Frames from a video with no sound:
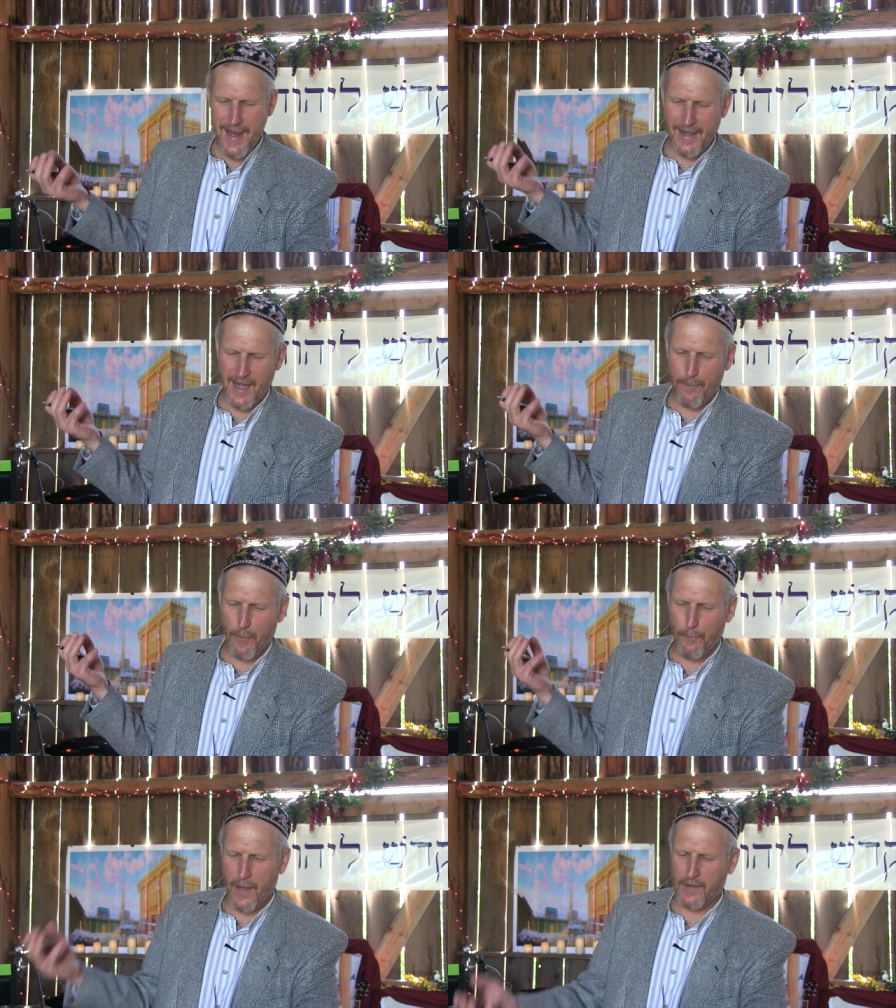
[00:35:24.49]
in a
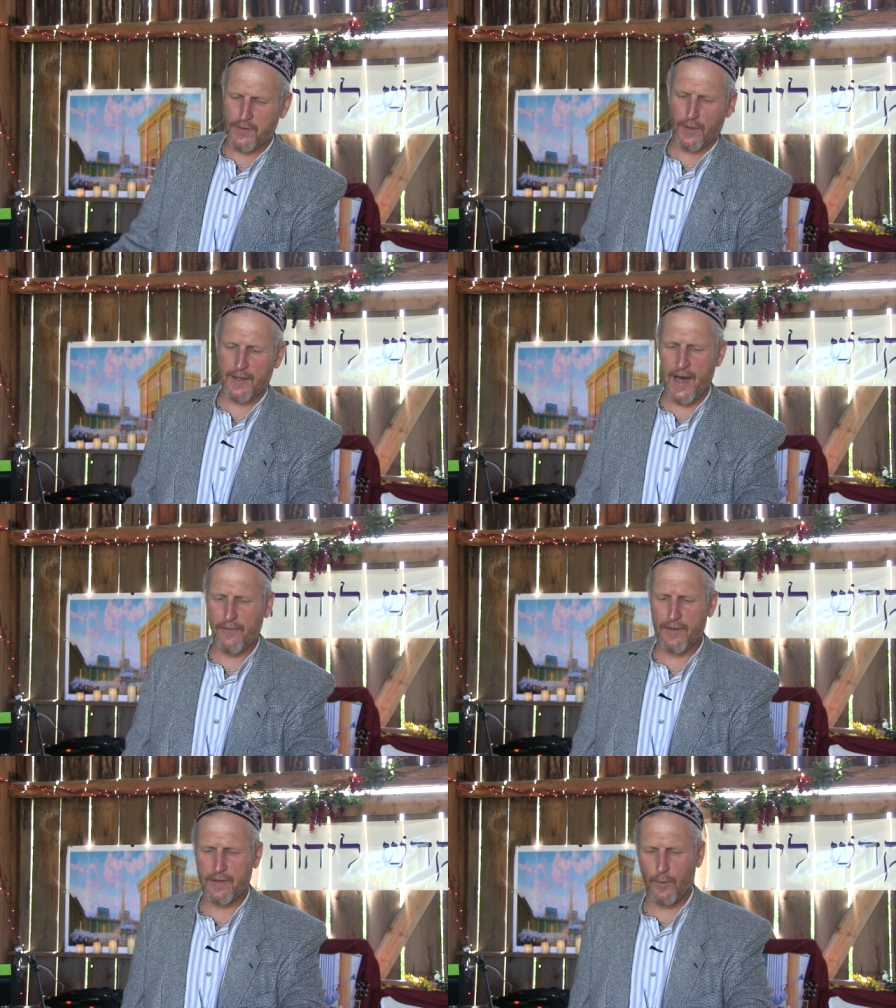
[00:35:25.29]
perpetual
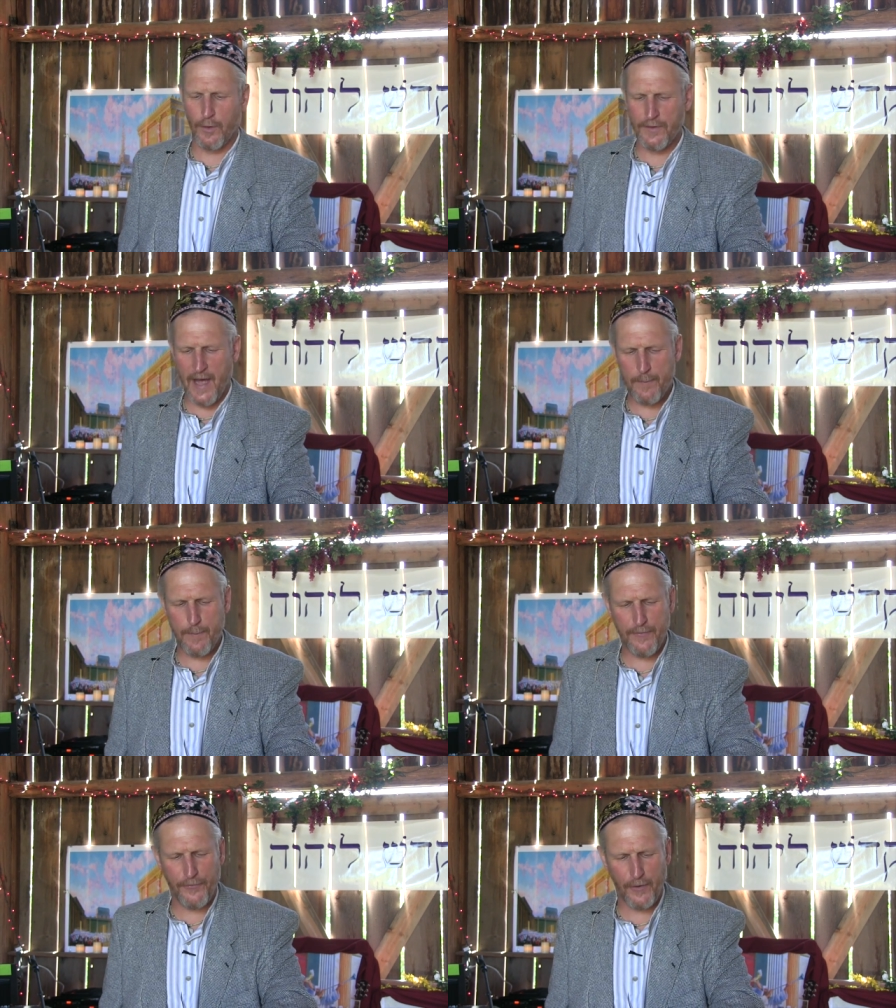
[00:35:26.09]
covenant that will
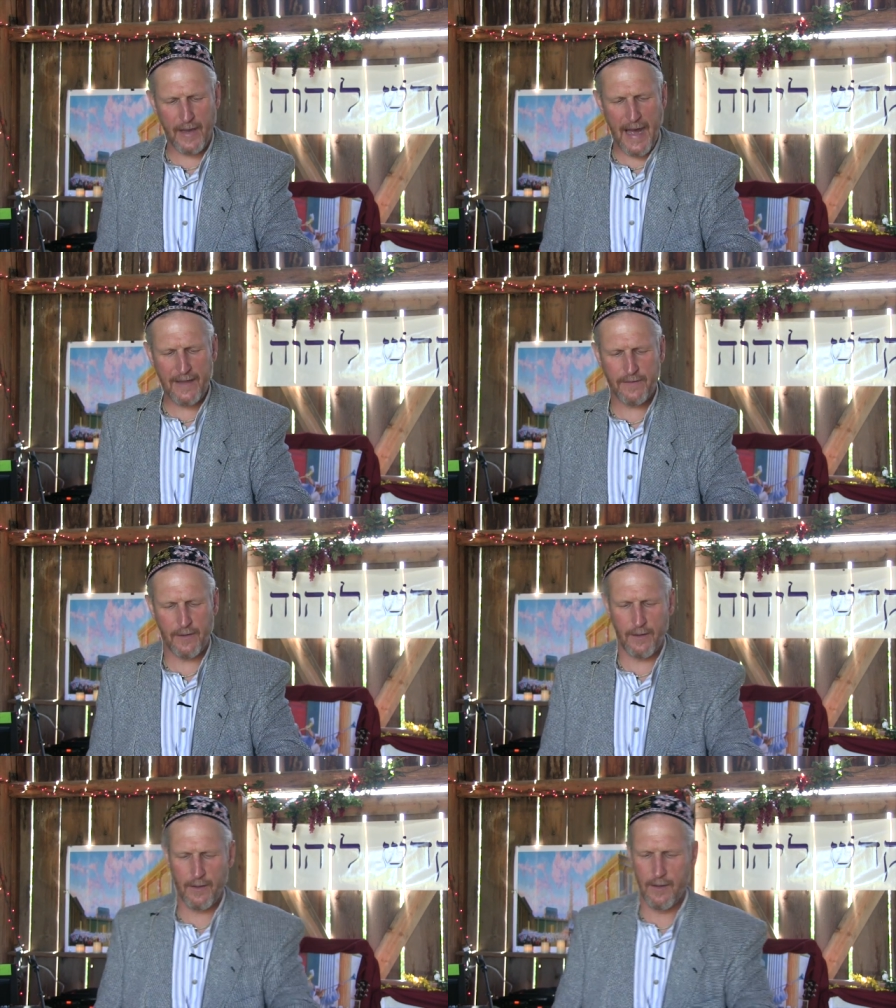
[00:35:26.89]
not be
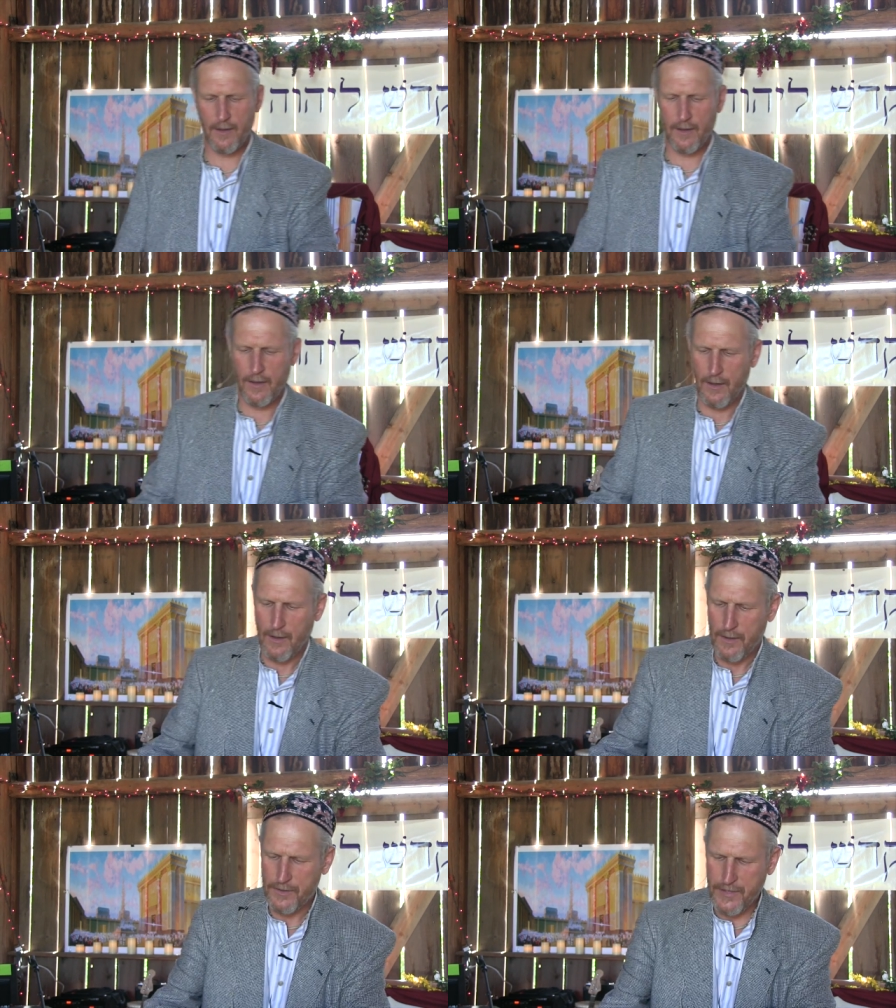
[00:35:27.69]
forgotten.
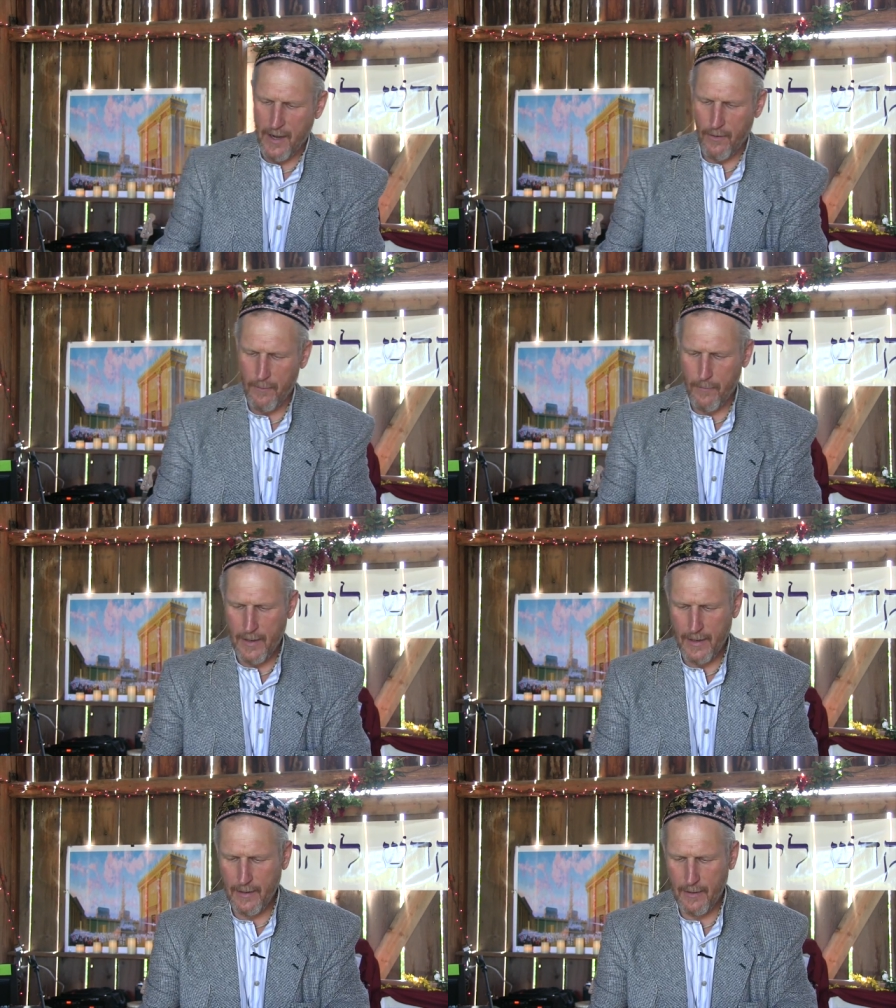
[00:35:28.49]

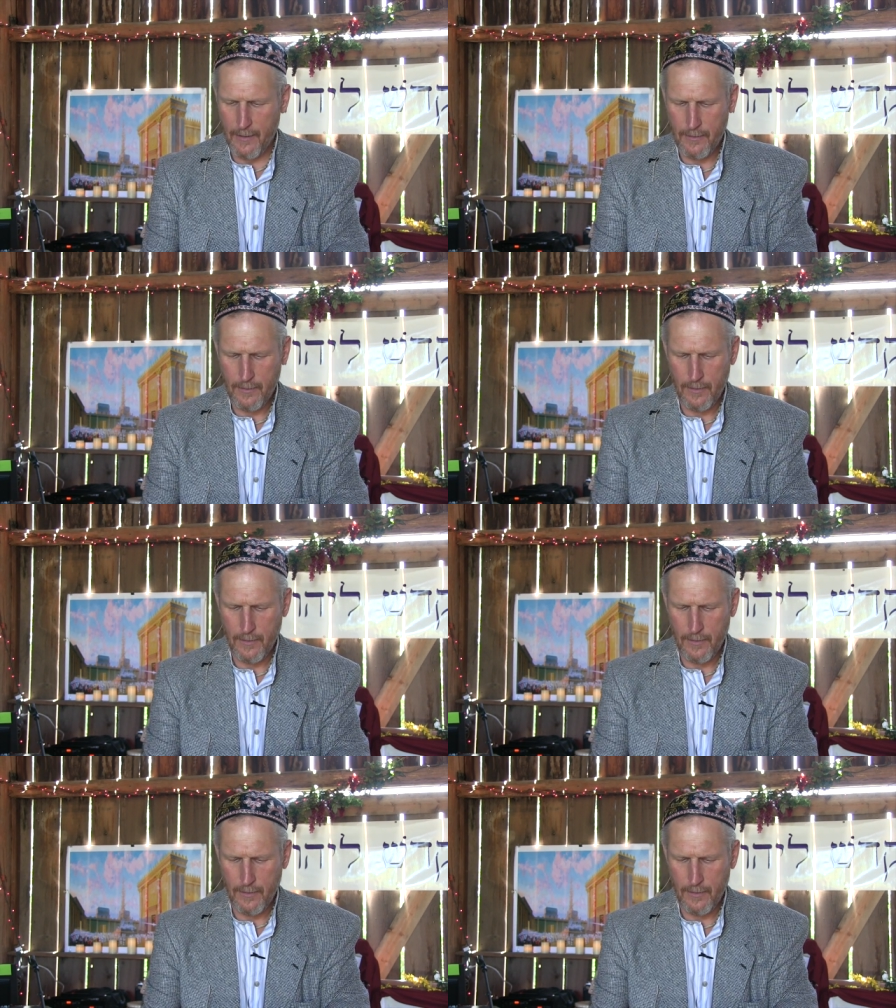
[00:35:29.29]
Jeremiah